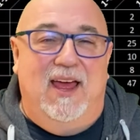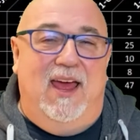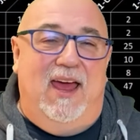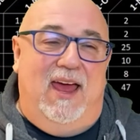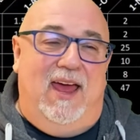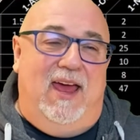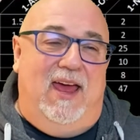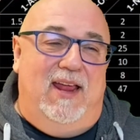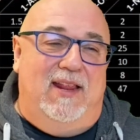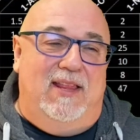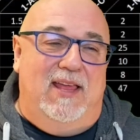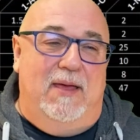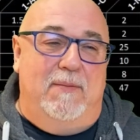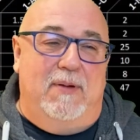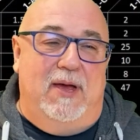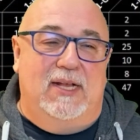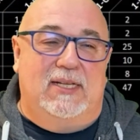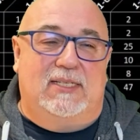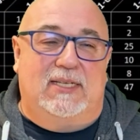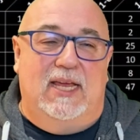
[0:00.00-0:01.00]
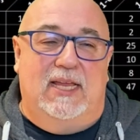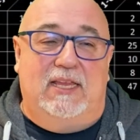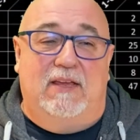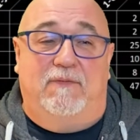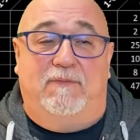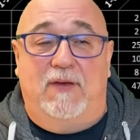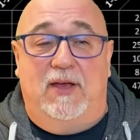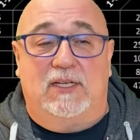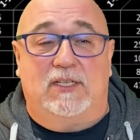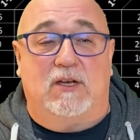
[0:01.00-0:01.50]
And they might say the
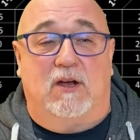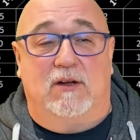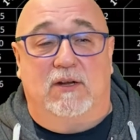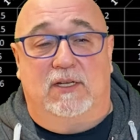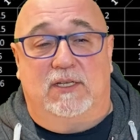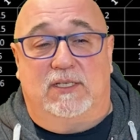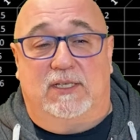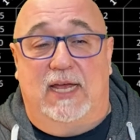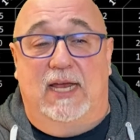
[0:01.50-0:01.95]
effects artists,